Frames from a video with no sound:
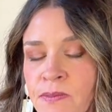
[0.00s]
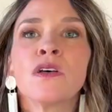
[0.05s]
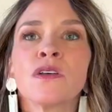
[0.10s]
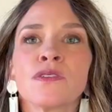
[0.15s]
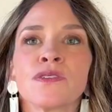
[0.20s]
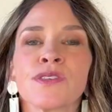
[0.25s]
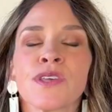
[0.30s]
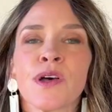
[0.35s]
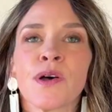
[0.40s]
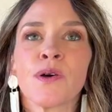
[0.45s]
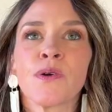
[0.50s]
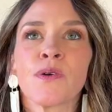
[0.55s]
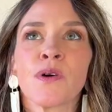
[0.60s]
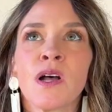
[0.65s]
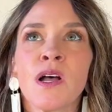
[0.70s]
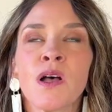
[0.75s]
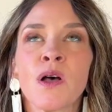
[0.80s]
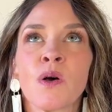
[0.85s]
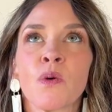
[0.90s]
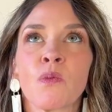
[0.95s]
So
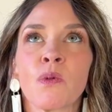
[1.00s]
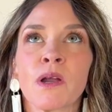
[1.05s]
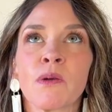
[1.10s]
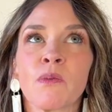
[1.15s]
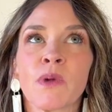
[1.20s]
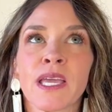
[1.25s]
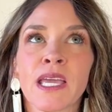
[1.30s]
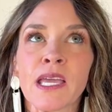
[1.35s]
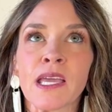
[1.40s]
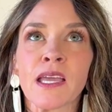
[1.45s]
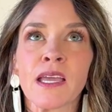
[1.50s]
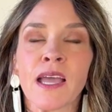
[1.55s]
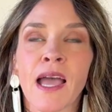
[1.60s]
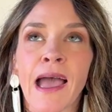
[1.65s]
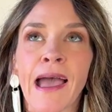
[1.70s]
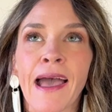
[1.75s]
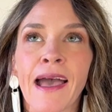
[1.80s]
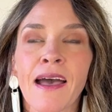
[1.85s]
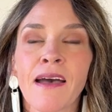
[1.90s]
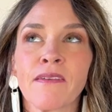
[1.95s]
when we
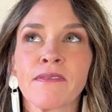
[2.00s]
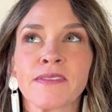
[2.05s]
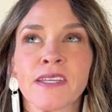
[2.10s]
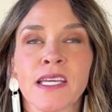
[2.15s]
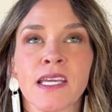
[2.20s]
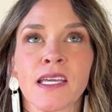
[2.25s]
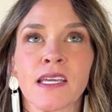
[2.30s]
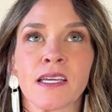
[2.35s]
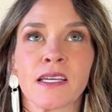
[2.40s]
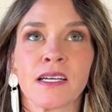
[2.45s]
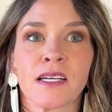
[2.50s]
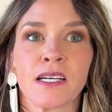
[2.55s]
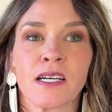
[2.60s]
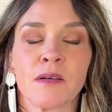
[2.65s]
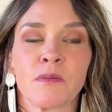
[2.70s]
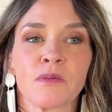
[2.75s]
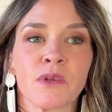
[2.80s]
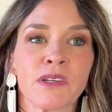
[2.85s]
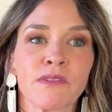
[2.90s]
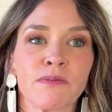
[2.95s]
have
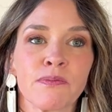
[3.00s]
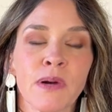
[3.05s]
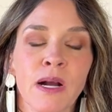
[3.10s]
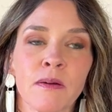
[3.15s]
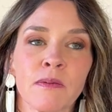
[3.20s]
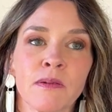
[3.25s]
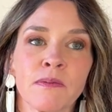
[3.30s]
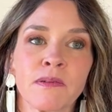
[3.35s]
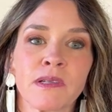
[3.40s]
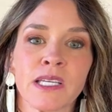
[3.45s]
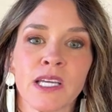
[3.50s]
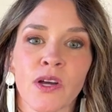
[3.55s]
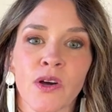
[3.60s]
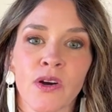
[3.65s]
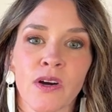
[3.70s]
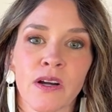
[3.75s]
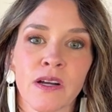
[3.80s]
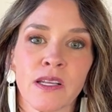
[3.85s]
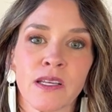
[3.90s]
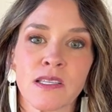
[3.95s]
EM, we've probably
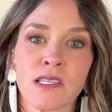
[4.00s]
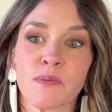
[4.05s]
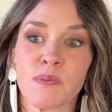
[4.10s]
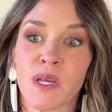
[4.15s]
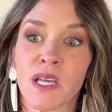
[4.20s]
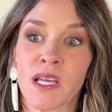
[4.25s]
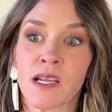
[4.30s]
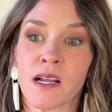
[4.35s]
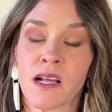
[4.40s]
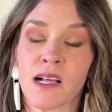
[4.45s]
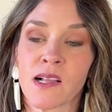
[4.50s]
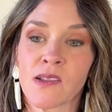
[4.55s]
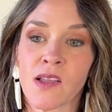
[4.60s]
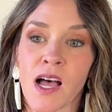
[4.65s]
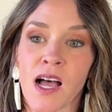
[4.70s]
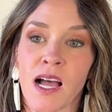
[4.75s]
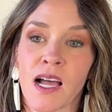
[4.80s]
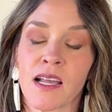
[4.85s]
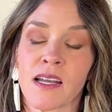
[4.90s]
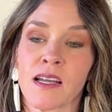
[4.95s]
already spent a
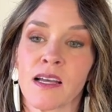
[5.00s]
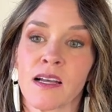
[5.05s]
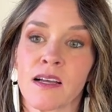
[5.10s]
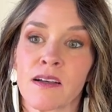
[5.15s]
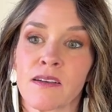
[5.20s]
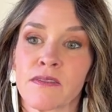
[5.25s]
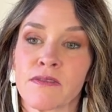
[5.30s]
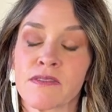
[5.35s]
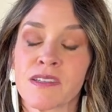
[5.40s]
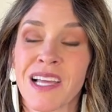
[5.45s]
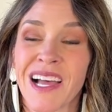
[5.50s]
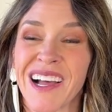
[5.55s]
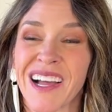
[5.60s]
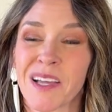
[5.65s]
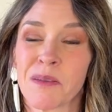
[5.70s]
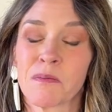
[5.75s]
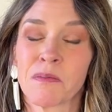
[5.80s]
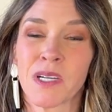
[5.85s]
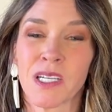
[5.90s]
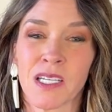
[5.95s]
lot of
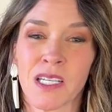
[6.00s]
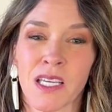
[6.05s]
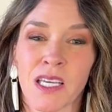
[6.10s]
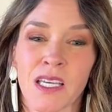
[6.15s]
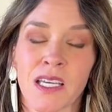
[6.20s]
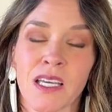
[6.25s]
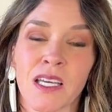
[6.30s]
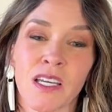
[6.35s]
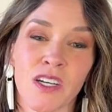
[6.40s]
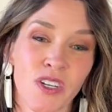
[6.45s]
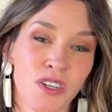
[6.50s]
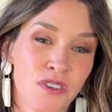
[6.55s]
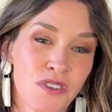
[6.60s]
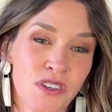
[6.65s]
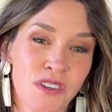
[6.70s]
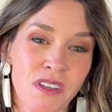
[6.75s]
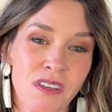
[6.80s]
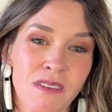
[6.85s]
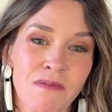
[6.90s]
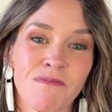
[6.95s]
time, money,
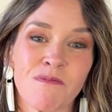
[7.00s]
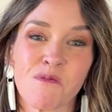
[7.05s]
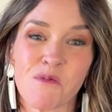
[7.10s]
energy,